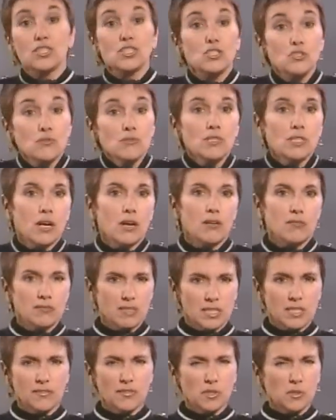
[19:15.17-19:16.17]
you
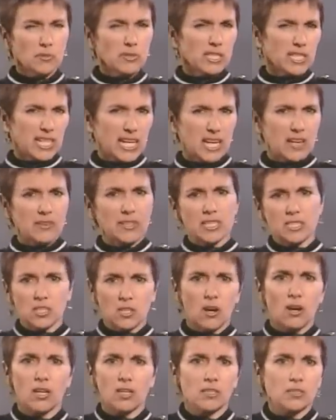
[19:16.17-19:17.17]
know that if you were to carry a
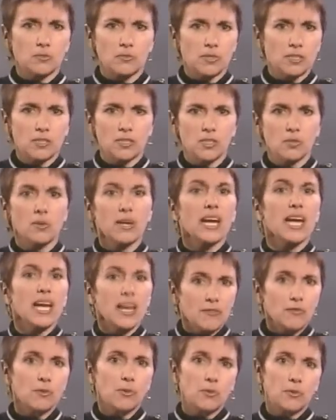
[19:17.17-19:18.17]
toddler with you
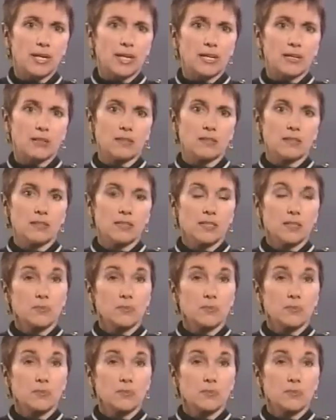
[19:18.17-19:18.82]
everywhere